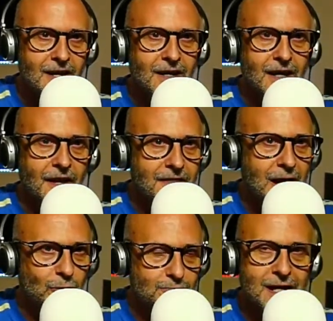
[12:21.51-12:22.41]
and that
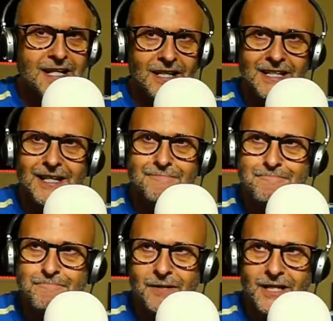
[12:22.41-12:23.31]
would make
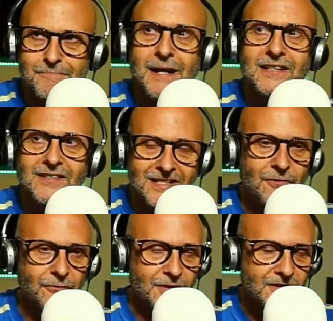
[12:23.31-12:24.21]
an immense
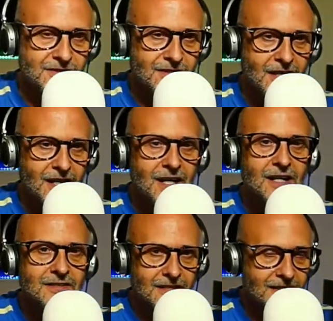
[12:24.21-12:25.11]
difference
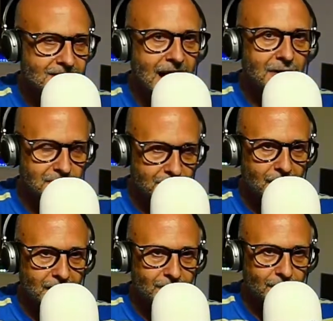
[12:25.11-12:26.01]
to the sound of the
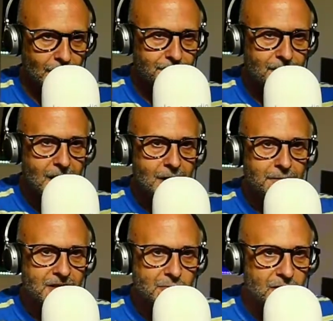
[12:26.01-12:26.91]
microphone.
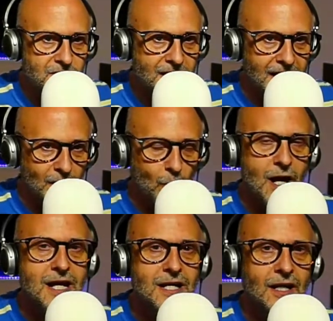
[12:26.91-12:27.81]
Because when you take it
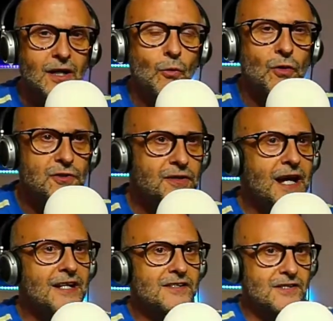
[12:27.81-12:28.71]
away, what you
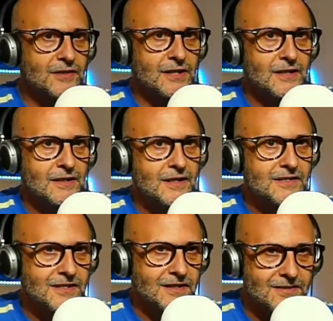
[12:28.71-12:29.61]
get is the
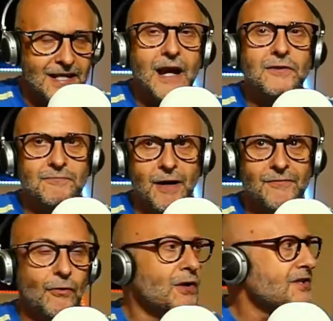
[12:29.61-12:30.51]
sound of my
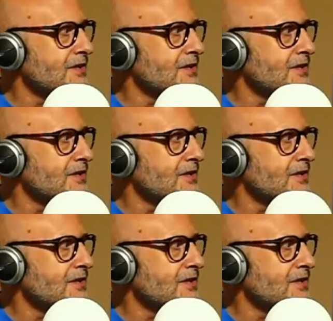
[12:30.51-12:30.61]
voice